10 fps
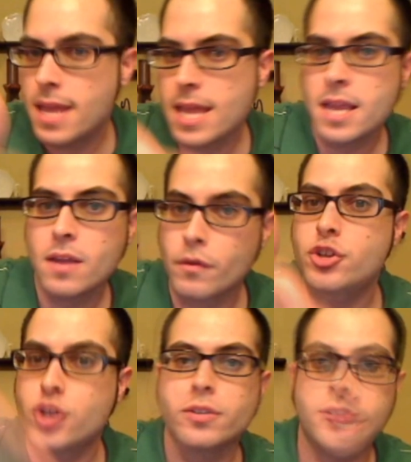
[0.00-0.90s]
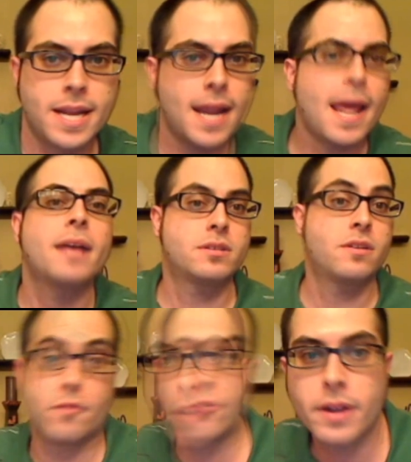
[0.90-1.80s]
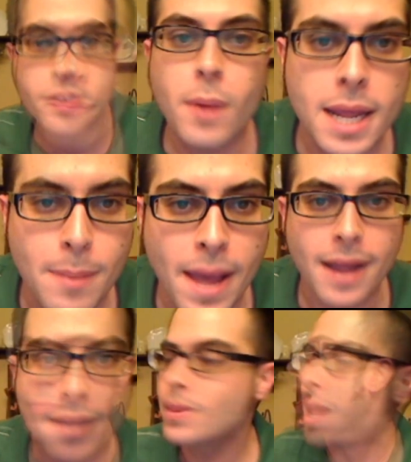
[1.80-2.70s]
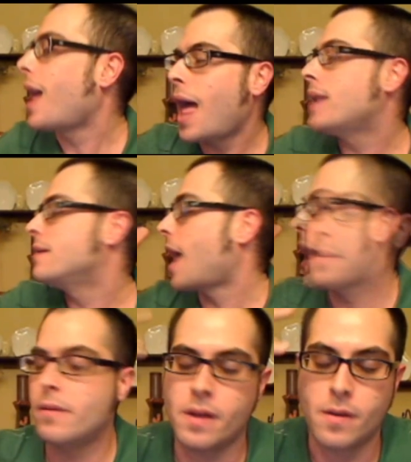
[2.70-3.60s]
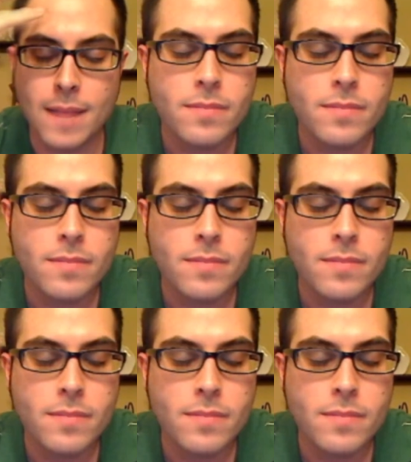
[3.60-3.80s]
he returned it and asked for his money back. I don't know.